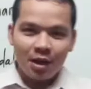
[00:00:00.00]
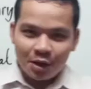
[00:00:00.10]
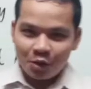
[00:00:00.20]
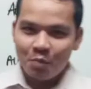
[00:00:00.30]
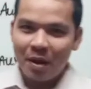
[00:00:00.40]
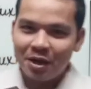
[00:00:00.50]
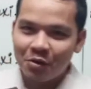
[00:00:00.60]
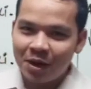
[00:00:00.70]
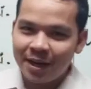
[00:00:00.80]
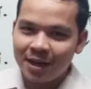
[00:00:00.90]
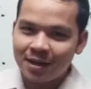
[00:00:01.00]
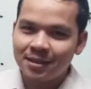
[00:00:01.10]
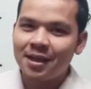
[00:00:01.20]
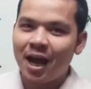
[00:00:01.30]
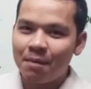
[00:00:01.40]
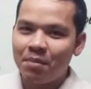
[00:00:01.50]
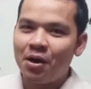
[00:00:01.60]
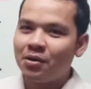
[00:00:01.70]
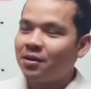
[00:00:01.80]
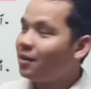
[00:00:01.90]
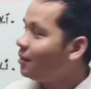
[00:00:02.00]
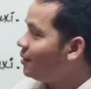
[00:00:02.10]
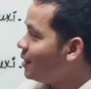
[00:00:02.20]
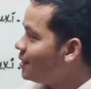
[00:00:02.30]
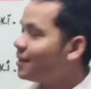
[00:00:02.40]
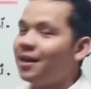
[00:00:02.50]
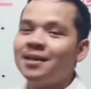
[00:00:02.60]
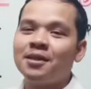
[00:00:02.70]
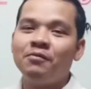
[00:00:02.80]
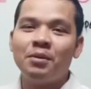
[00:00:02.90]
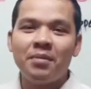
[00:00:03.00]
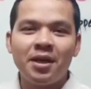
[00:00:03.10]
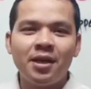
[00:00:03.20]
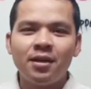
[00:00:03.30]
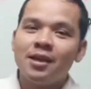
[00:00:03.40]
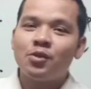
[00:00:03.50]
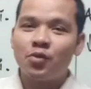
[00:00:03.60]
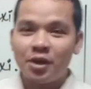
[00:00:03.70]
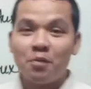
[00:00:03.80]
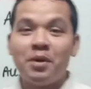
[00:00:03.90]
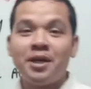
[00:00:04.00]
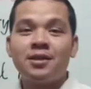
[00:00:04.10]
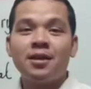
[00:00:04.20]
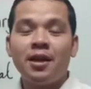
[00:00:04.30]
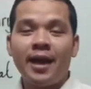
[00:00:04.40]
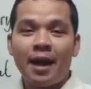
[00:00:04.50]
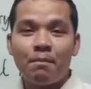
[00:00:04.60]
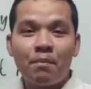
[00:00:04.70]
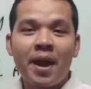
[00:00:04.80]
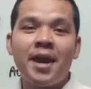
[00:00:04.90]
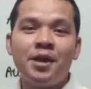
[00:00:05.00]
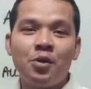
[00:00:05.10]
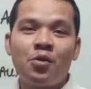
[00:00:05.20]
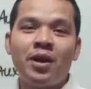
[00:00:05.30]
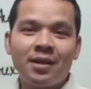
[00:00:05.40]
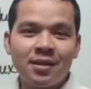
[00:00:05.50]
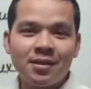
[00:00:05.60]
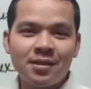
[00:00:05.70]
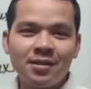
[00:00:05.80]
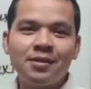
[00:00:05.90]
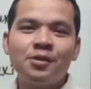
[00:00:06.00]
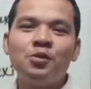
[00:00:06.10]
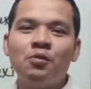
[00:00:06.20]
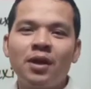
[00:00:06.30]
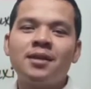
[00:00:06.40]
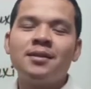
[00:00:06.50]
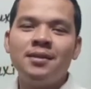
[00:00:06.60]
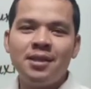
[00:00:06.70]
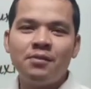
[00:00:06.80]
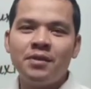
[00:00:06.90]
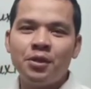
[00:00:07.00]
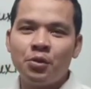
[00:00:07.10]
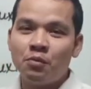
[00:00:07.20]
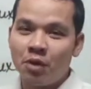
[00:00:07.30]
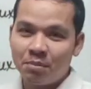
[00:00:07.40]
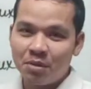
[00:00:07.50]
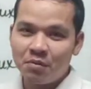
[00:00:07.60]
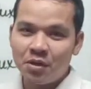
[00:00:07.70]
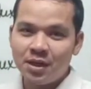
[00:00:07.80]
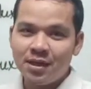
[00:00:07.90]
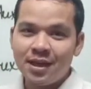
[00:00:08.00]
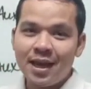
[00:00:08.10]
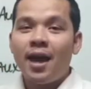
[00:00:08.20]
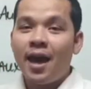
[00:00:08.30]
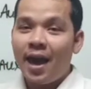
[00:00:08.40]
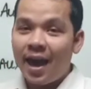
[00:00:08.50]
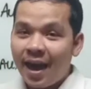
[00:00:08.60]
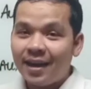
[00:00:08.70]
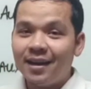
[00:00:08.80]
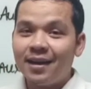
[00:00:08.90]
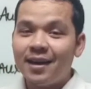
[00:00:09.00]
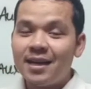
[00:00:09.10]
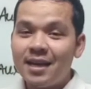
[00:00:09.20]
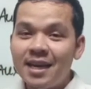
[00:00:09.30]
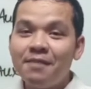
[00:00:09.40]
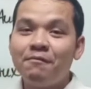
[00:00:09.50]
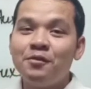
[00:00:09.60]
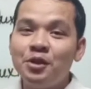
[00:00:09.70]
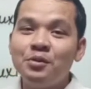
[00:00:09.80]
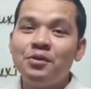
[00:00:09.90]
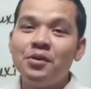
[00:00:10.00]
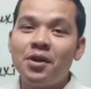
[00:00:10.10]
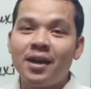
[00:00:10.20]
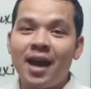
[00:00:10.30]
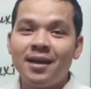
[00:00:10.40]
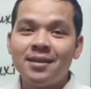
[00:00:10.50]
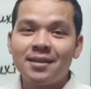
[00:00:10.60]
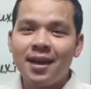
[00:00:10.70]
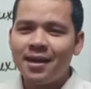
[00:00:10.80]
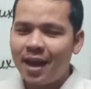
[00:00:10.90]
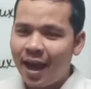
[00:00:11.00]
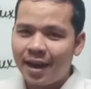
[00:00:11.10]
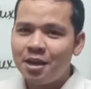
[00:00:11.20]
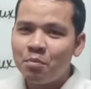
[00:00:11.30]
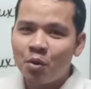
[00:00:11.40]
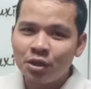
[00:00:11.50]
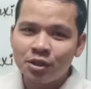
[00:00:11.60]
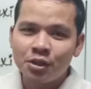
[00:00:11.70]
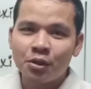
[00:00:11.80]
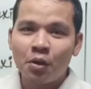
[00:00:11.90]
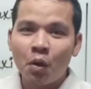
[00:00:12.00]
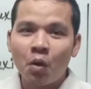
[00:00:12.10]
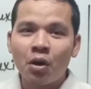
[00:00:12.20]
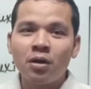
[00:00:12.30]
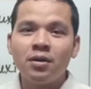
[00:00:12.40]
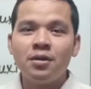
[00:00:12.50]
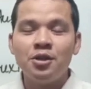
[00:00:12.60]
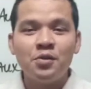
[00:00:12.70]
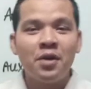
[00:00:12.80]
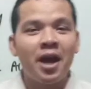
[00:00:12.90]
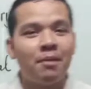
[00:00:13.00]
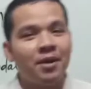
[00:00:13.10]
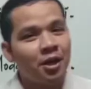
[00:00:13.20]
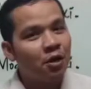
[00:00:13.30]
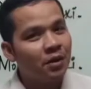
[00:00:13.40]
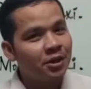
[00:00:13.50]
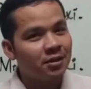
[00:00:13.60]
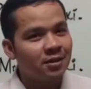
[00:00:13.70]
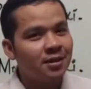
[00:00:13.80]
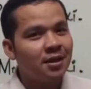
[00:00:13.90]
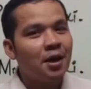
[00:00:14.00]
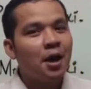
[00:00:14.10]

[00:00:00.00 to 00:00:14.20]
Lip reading: to make you clear about this lesson with me, try your best and pay your attention to watch this video one by one. And if you do not understand any point or you have any questions,